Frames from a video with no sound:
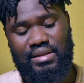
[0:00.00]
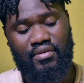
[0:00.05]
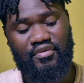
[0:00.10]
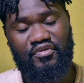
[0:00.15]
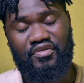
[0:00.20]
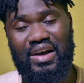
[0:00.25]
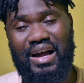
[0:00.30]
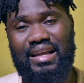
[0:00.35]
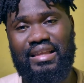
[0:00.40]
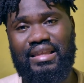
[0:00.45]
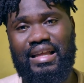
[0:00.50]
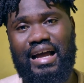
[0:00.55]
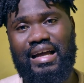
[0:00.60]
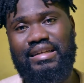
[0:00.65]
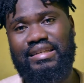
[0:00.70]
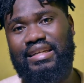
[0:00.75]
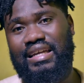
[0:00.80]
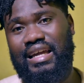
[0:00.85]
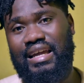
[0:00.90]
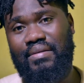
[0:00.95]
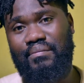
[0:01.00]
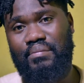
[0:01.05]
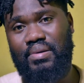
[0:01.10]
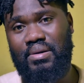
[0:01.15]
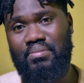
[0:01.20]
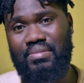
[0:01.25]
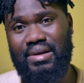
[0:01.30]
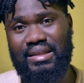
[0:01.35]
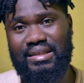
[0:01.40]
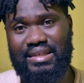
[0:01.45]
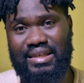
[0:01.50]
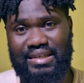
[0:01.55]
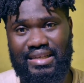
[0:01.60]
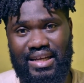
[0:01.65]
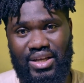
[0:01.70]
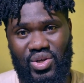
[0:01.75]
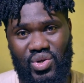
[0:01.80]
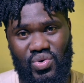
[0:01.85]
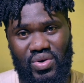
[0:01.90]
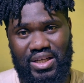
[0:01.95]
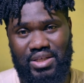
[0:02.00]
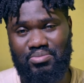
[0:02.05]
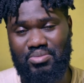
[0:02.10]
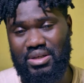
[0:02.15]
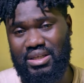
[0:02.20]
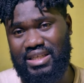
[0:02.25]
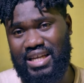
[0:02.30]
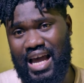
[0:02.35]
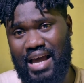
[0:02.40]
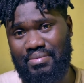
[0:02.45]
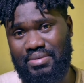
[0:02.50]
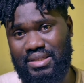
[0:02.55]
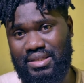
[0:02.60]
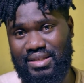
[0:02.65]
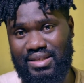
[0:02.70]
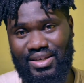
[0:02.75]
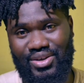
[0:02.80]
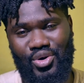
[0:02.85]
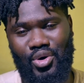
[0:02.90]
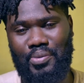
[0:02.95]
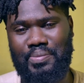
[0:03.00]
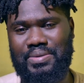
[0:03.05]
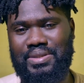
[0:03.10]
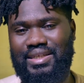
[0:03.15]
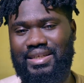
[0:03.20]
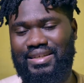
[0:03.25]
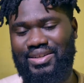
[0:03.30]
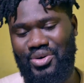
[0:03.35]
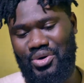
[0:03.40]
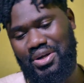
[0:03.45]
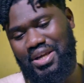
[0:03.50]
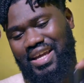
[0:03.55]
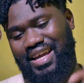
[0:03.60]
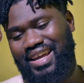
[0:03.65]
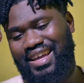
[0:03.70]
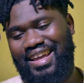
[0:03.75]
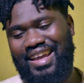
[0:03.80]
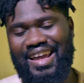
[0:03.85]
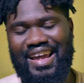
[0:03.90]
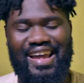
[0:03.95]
the fact that they implemented the USB Type-C option, okay?